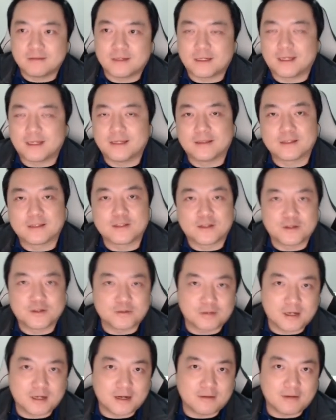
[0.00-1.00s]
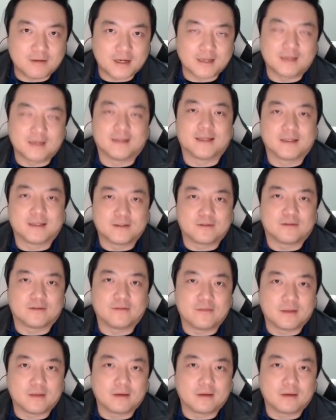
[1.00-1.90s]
in the social hierarchy, that sort of thing.